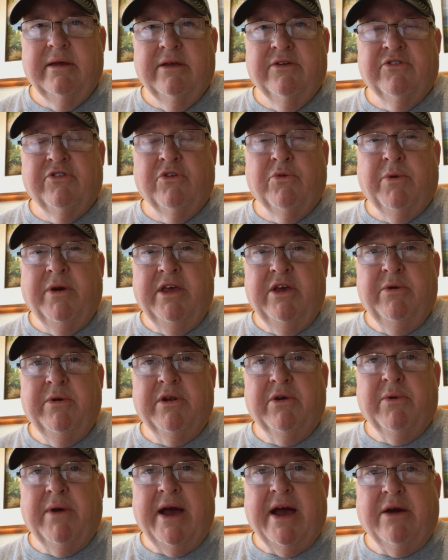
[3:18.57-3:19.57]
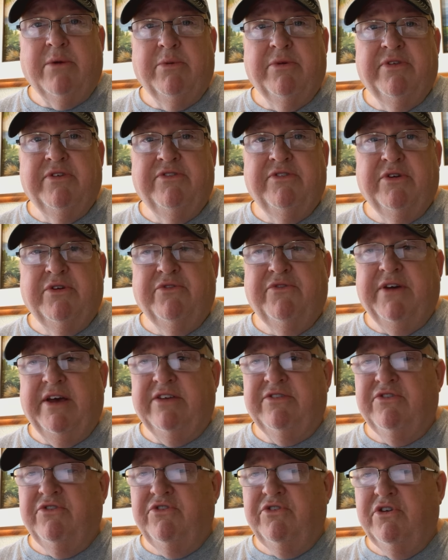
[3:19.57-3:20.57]
So the way you interact with this
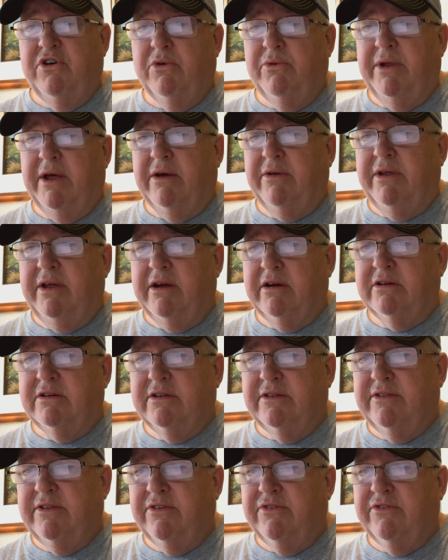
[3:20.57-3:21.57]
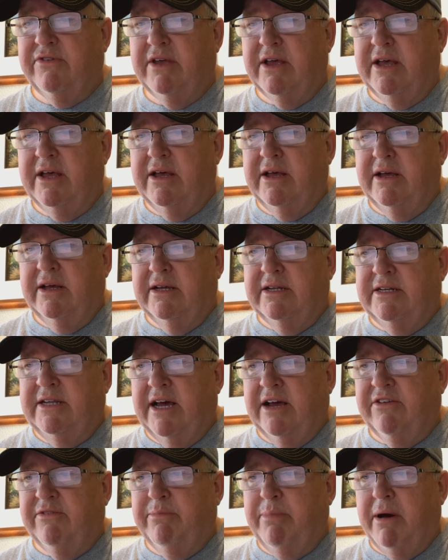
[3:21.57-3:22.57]
interface is you go down here to this
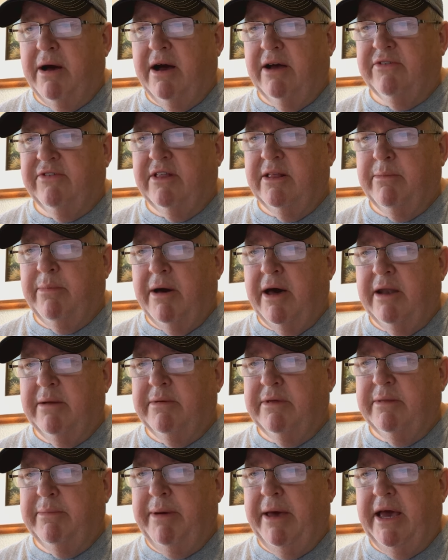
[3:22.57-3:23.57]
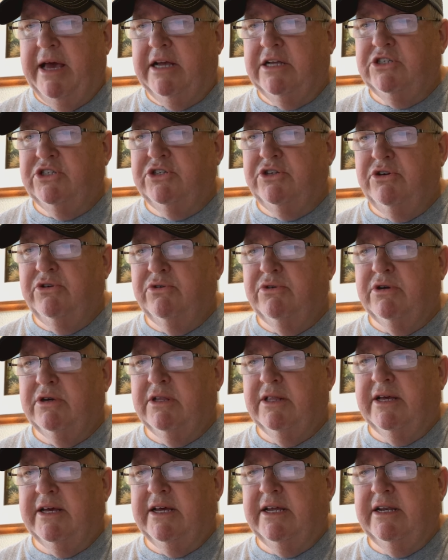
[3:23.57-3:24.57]
text box at the bottom of the page, you
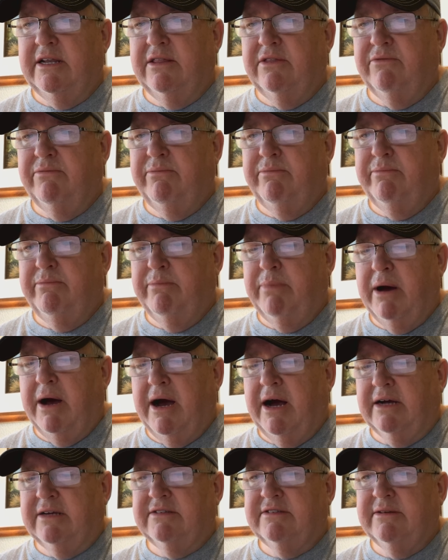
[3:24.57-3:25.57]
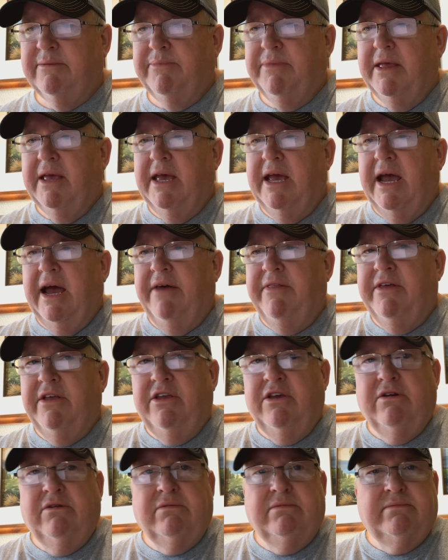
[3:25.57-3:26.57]
click into the box, and
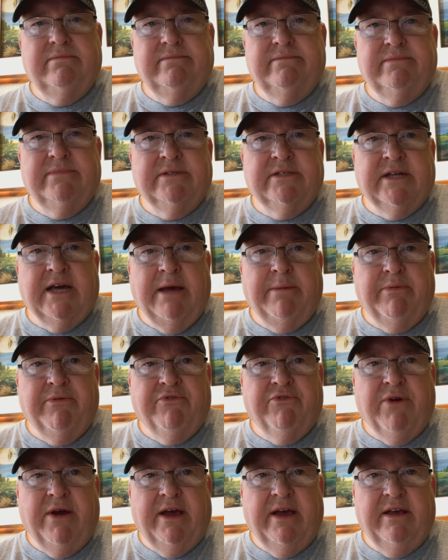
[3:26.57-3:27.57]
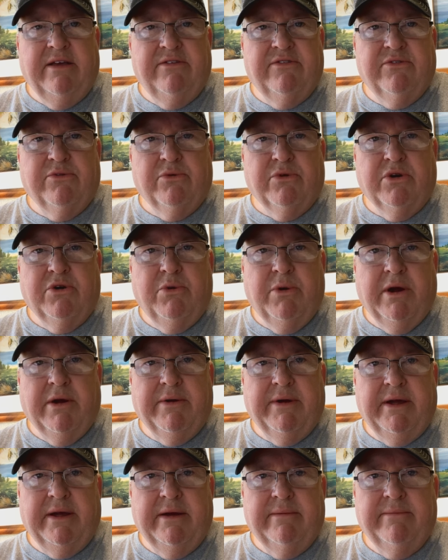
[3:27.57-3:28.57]
then you type a phrase or a
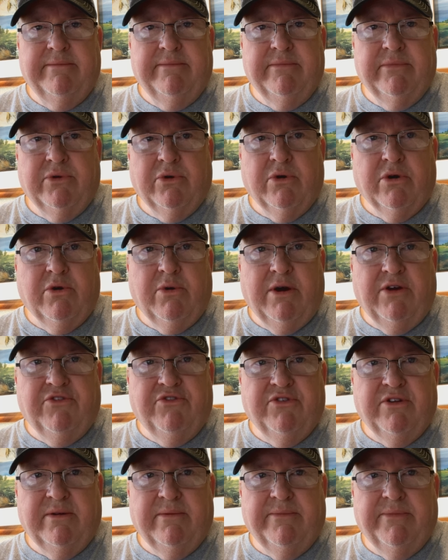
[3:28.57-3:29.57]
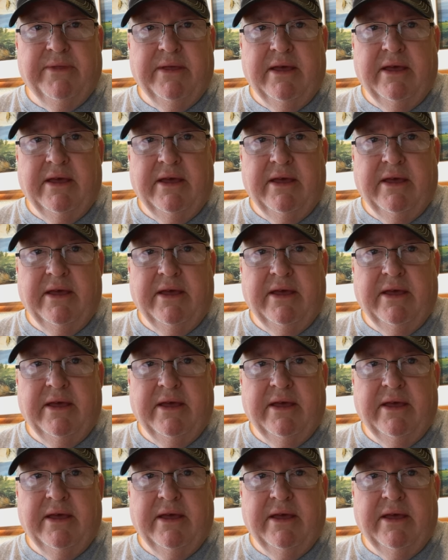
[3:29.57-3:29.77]
query or a question.